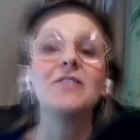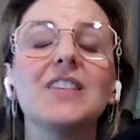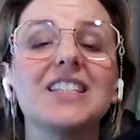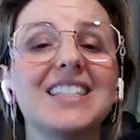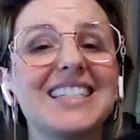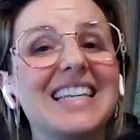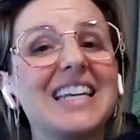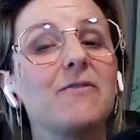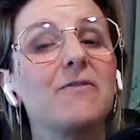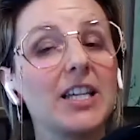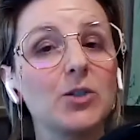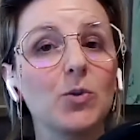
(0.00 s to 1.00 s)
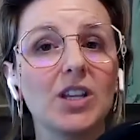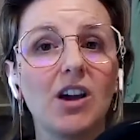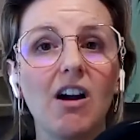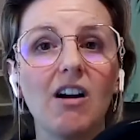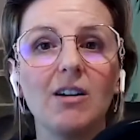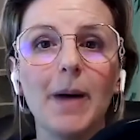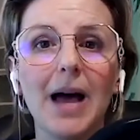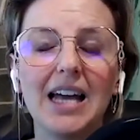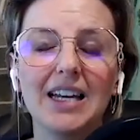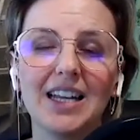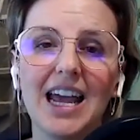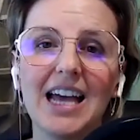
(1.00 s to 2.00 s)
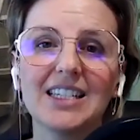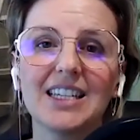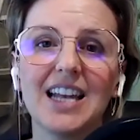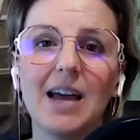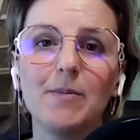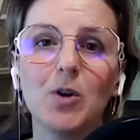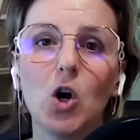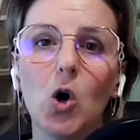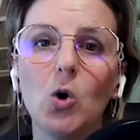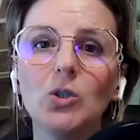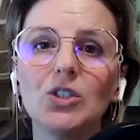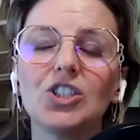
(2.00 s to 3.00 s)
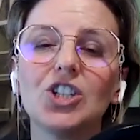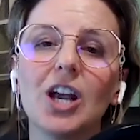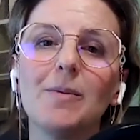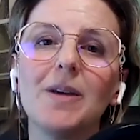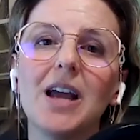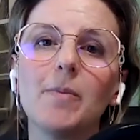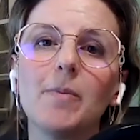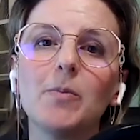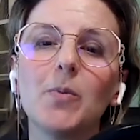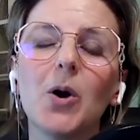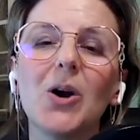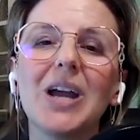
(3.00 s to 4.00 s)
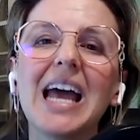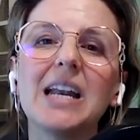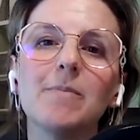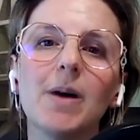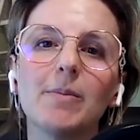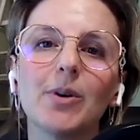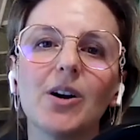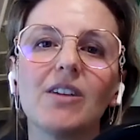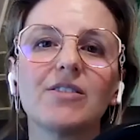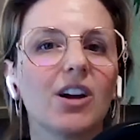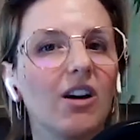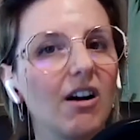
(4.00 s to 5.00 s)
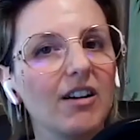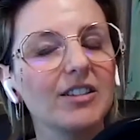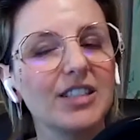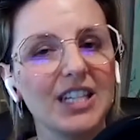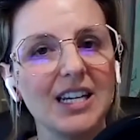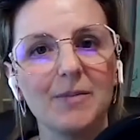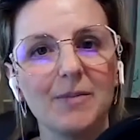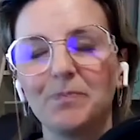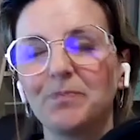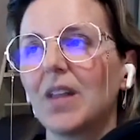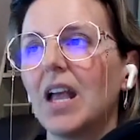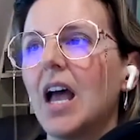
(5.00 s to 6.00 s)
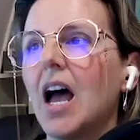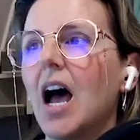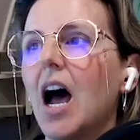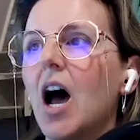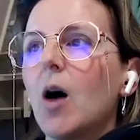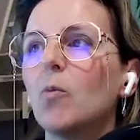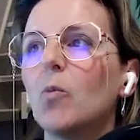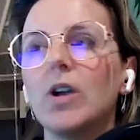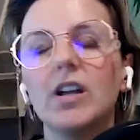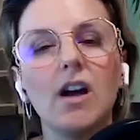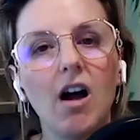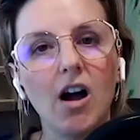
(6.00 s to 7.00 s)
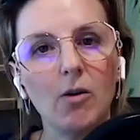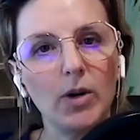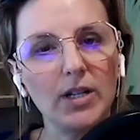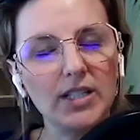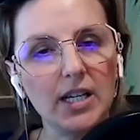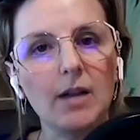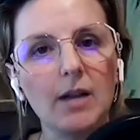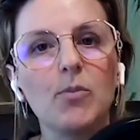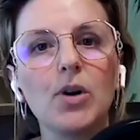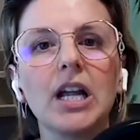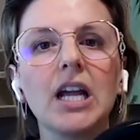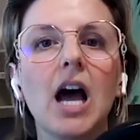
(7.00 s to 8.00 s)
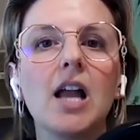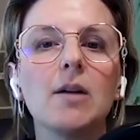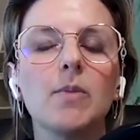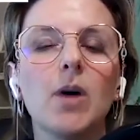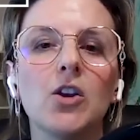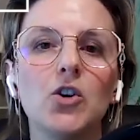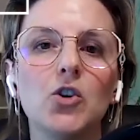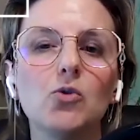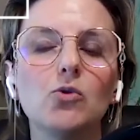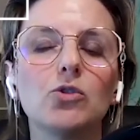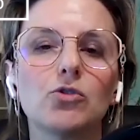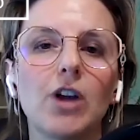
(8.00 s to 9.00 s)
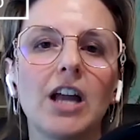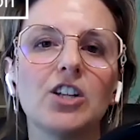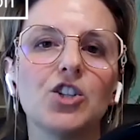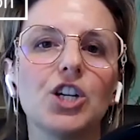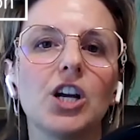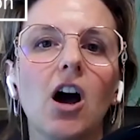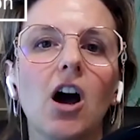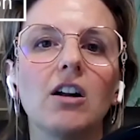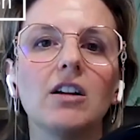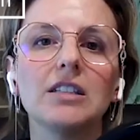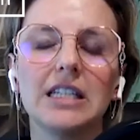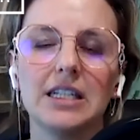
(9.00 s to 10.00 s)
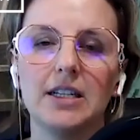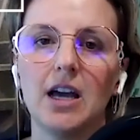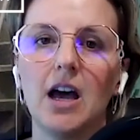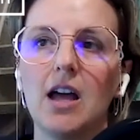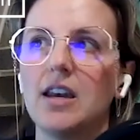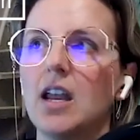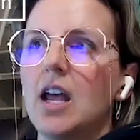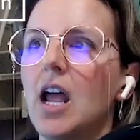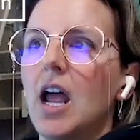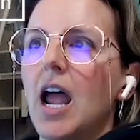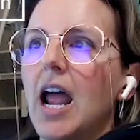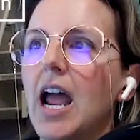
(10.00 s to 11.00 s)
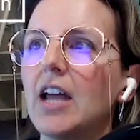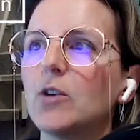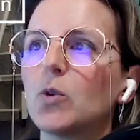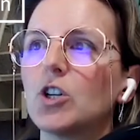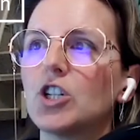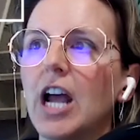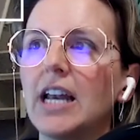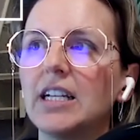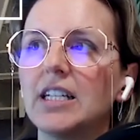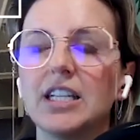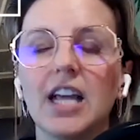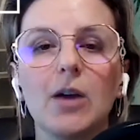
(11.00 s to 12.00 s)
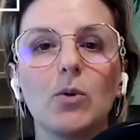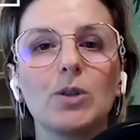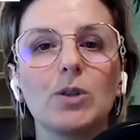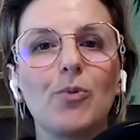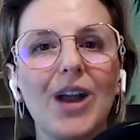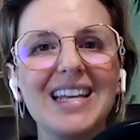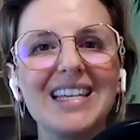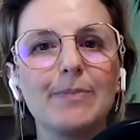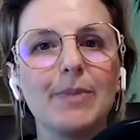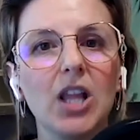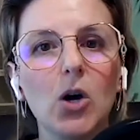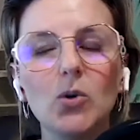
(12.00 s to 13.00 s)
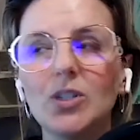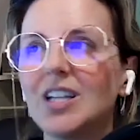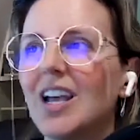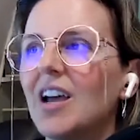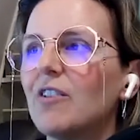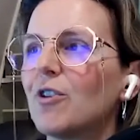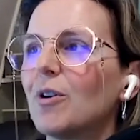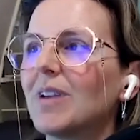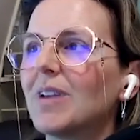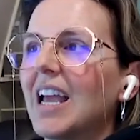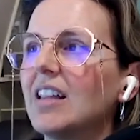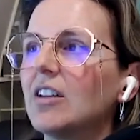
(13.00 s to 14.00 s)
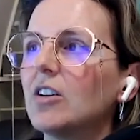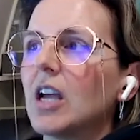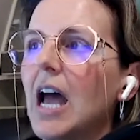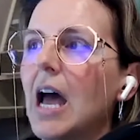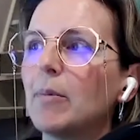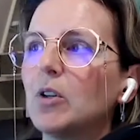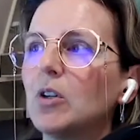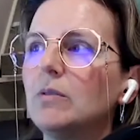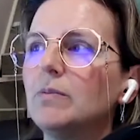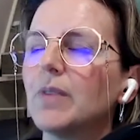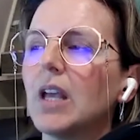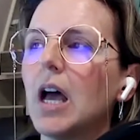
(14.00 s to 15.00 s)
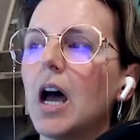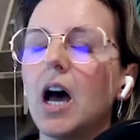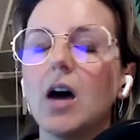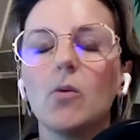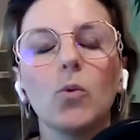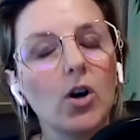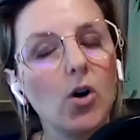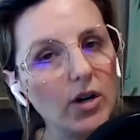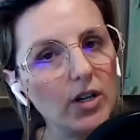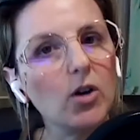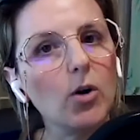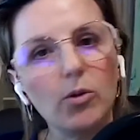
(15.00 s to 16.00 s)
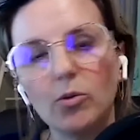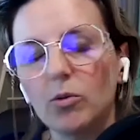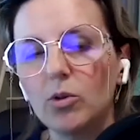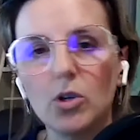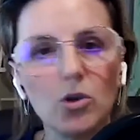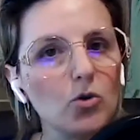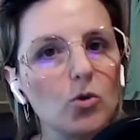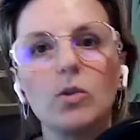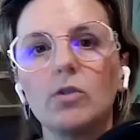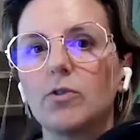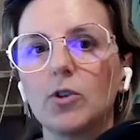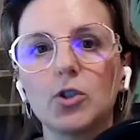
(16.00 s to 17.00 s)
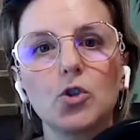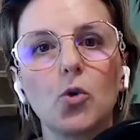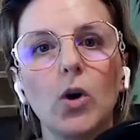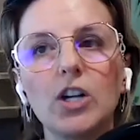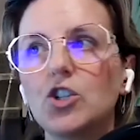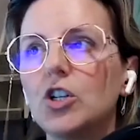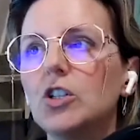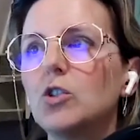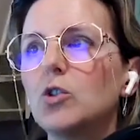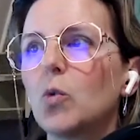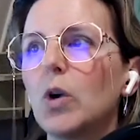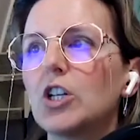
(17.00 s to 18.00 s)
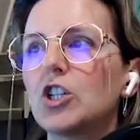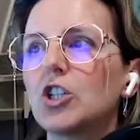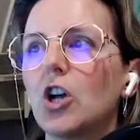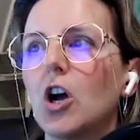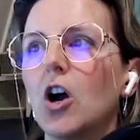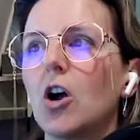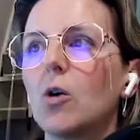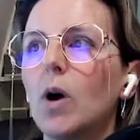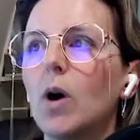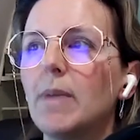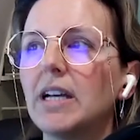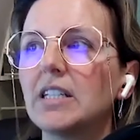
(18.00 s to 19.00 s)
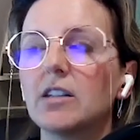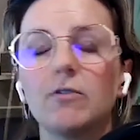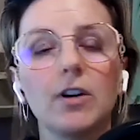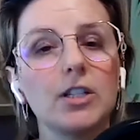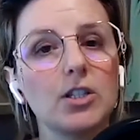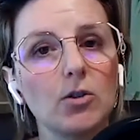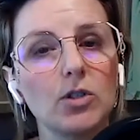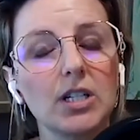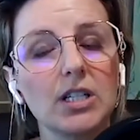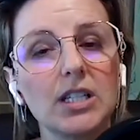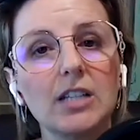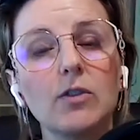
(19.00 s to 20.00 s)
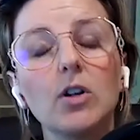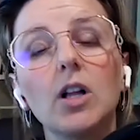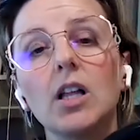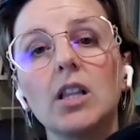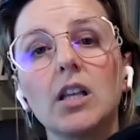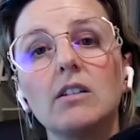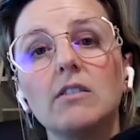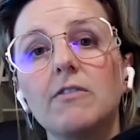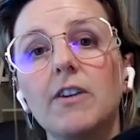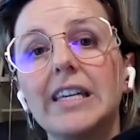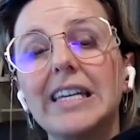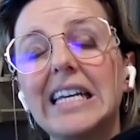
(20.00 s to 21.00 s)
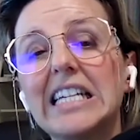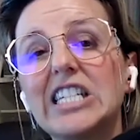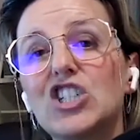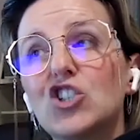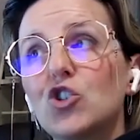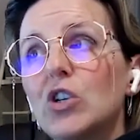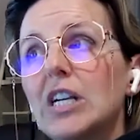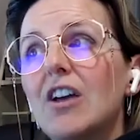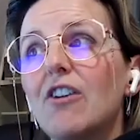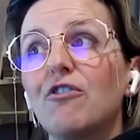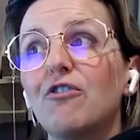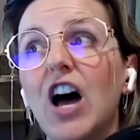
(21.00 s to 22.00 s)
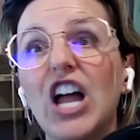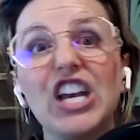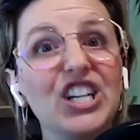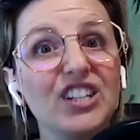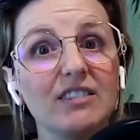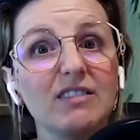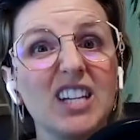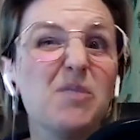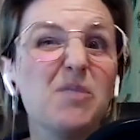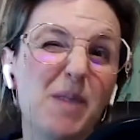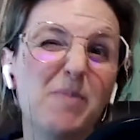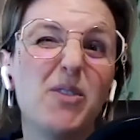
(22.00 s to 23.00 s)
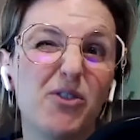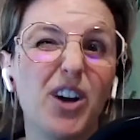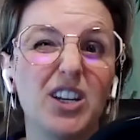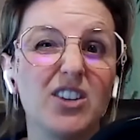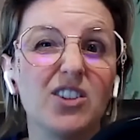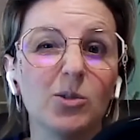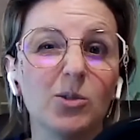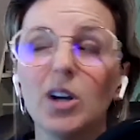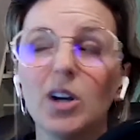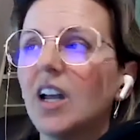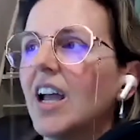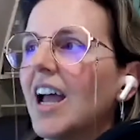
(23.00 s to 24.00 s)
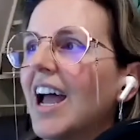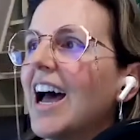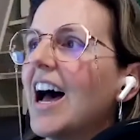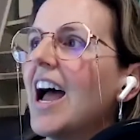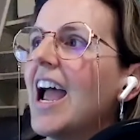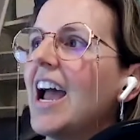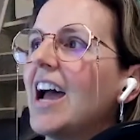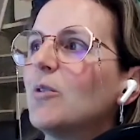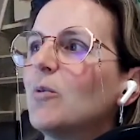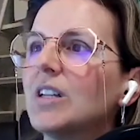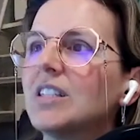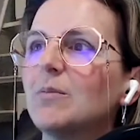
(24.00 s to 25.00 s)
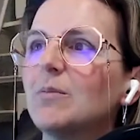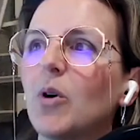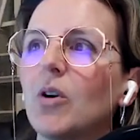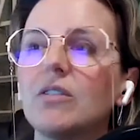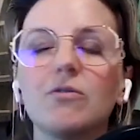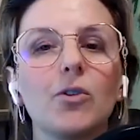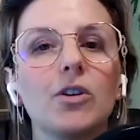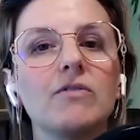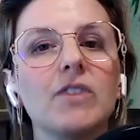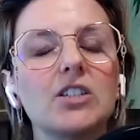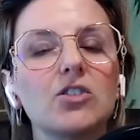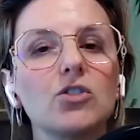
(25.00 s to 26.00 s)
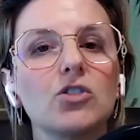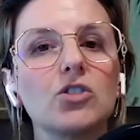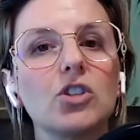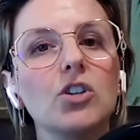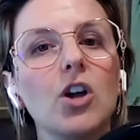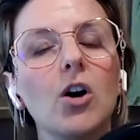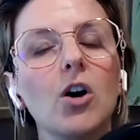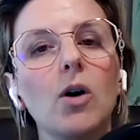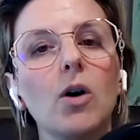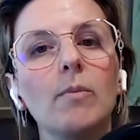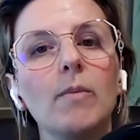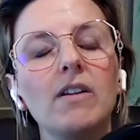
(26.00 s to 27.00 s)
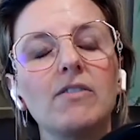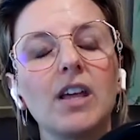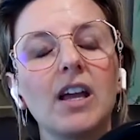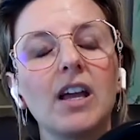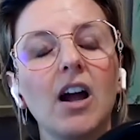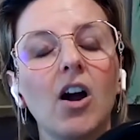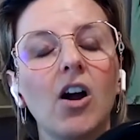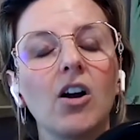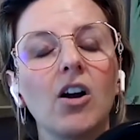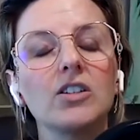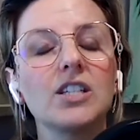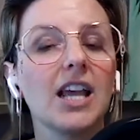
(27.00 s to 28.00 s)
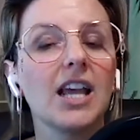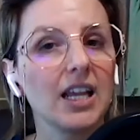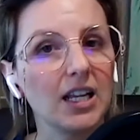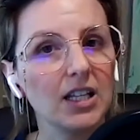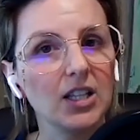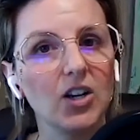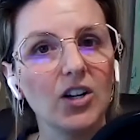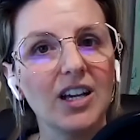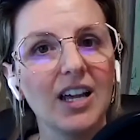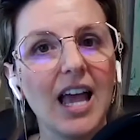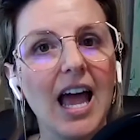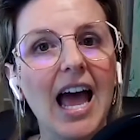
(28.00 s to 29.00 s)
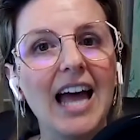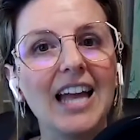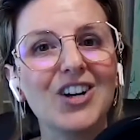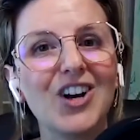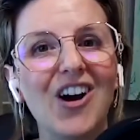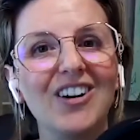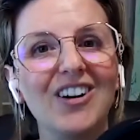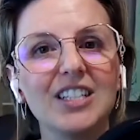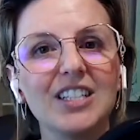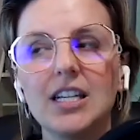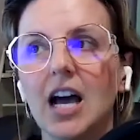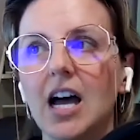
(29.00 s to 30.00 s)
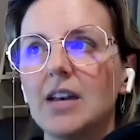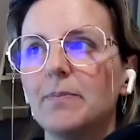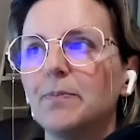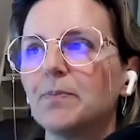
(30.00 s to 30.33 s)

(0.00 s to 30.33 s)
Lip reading: This is the Invest with Carl podcast, and I'm your host, Jamie Uppenberg, and a member of the Carl team. We are once again bringing on a new strategy, Carl Teton, and we're chatting today with Brent Belote from Kaler Capital. We're going to go through the usual first questions, which are what makes the fund so successful, a little fund history, it may be fun too, and what's important for investors to know if they are taking a look at Carl Teton.